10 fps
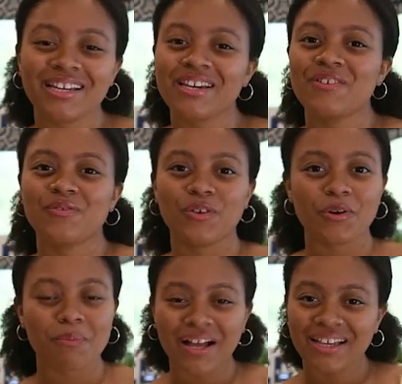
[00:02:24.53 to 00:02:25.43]
for your
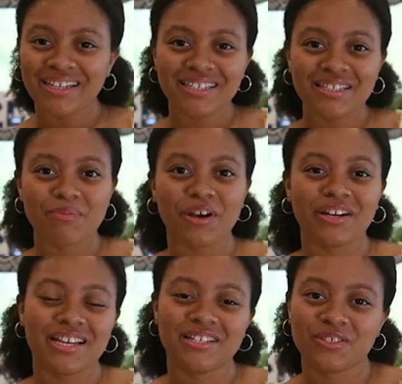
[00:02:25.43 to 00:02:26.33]
mind, body,
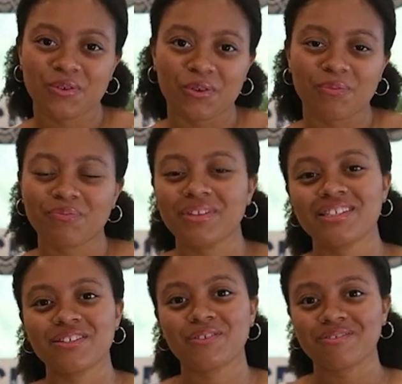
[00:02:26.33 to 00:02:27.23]
and soul.
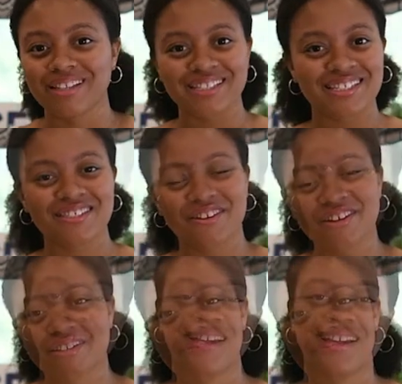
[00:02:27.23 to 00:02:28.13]
So let's get started.